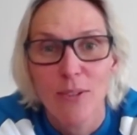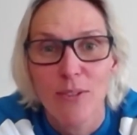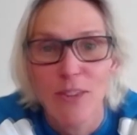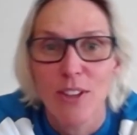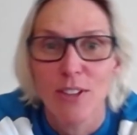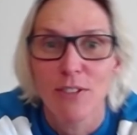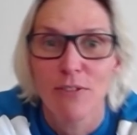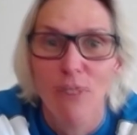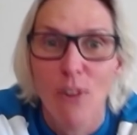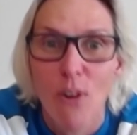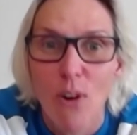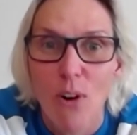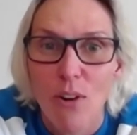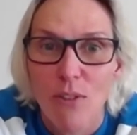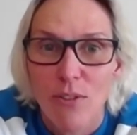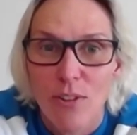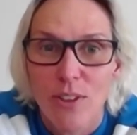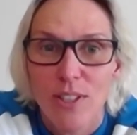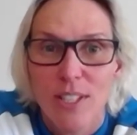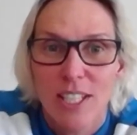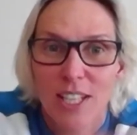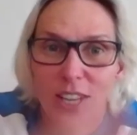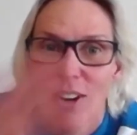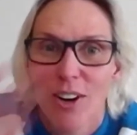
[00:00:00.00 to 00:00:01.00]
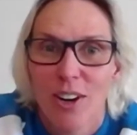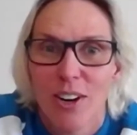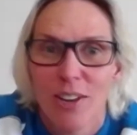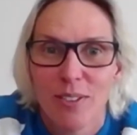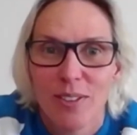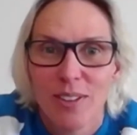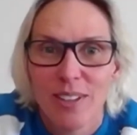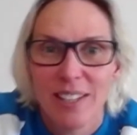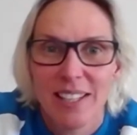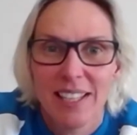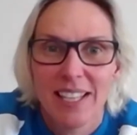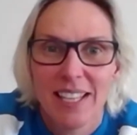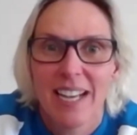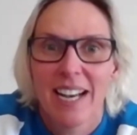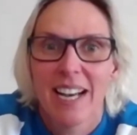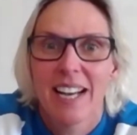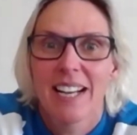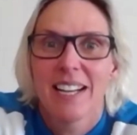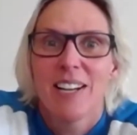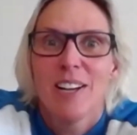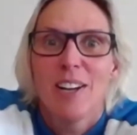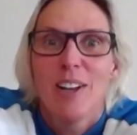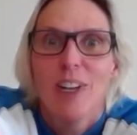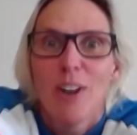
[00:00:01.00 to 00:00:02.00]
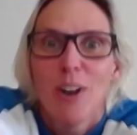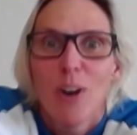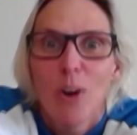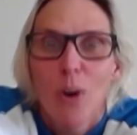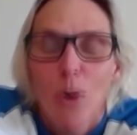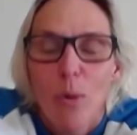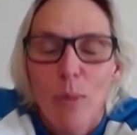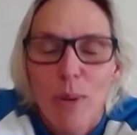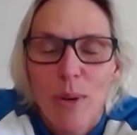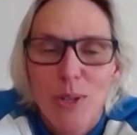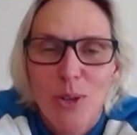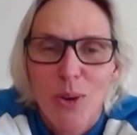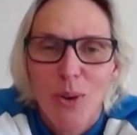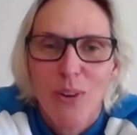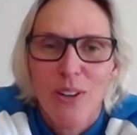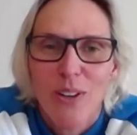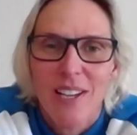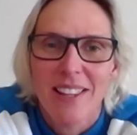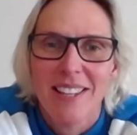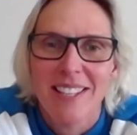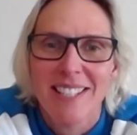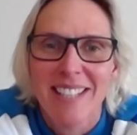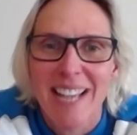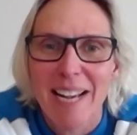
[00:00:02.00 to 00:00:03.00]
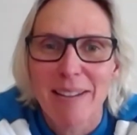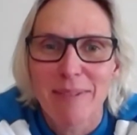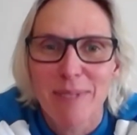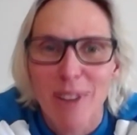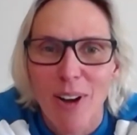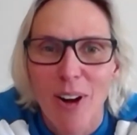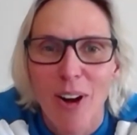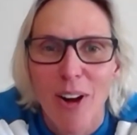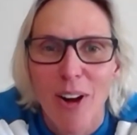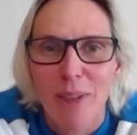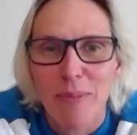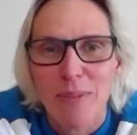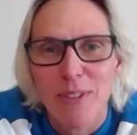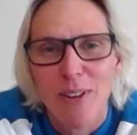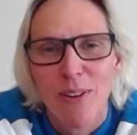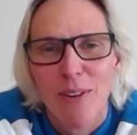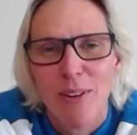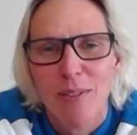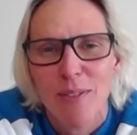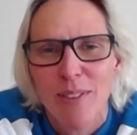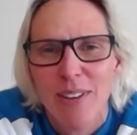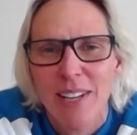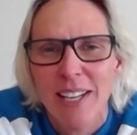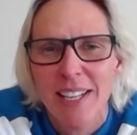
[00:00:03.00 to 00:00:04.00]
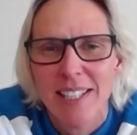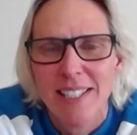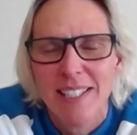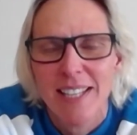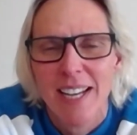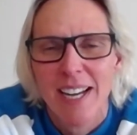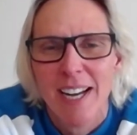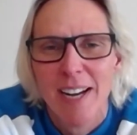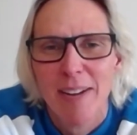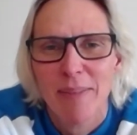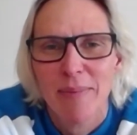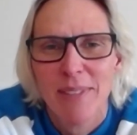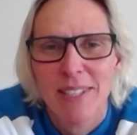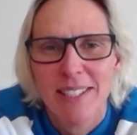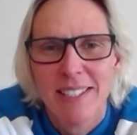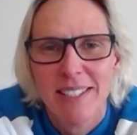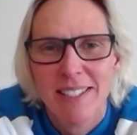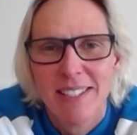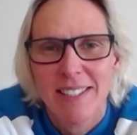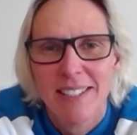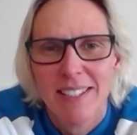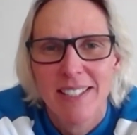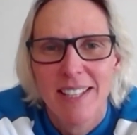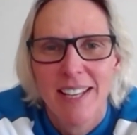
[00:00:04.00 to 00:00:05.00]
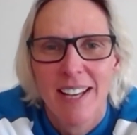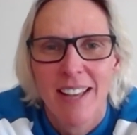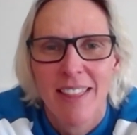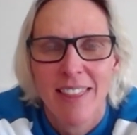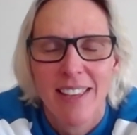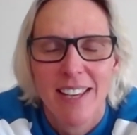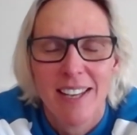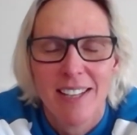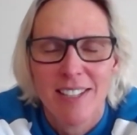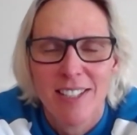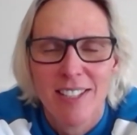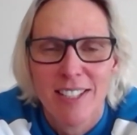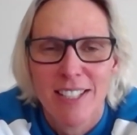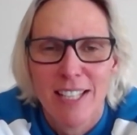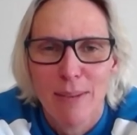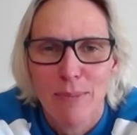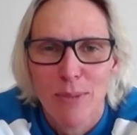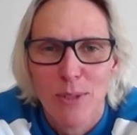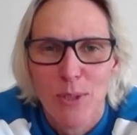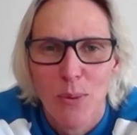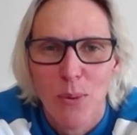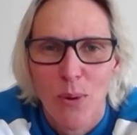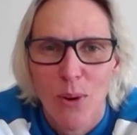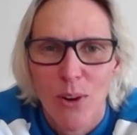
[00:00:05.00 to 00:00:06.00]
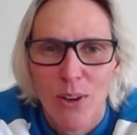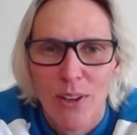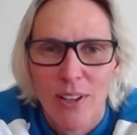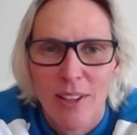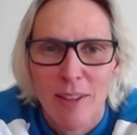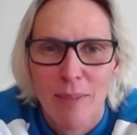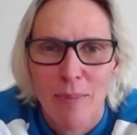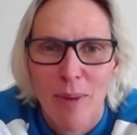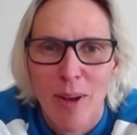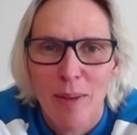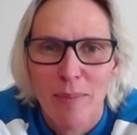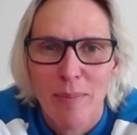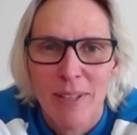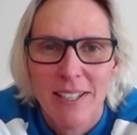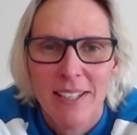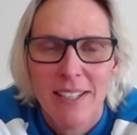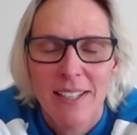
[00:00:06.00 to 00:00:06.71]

If there's four of us, you kind of really can't all be talking at the same time. So I think it just seems to work at the moment.